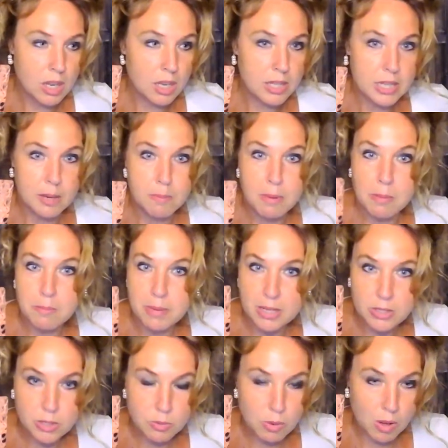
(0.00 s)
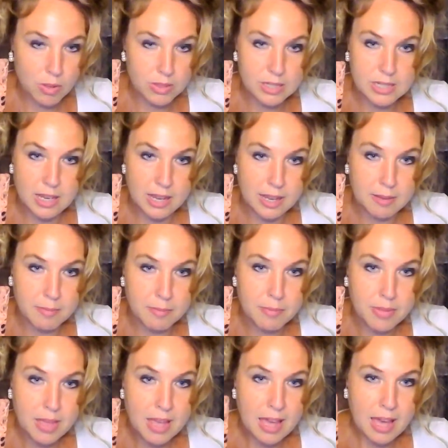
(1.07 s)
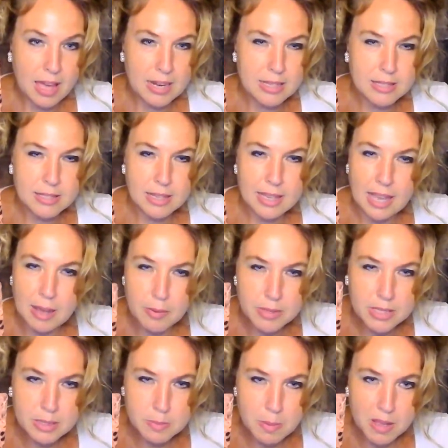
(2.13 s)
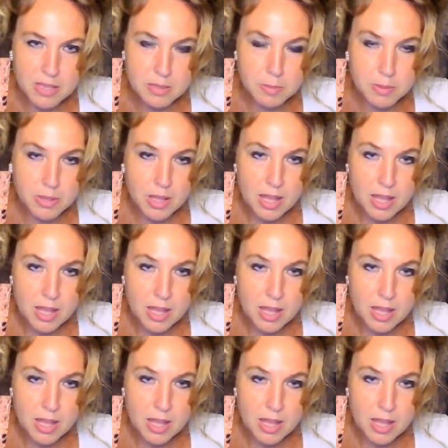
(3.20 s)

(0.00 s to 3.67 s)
you bump into all the time, and it's like, how is this possible?